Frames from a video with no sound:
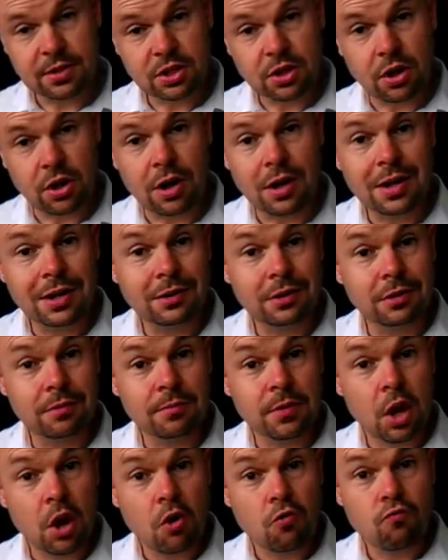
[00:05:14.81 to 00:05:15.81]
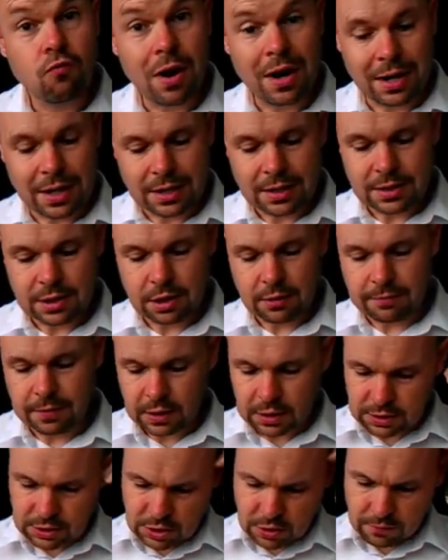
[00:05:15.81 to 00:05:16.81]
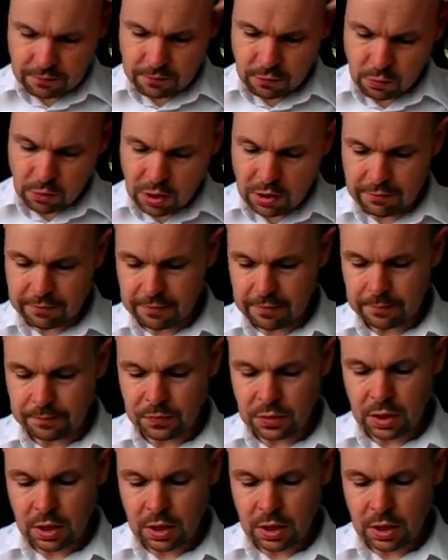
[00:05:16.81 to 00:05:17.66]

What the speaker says: time it's got a little railing so your figures don't fall off,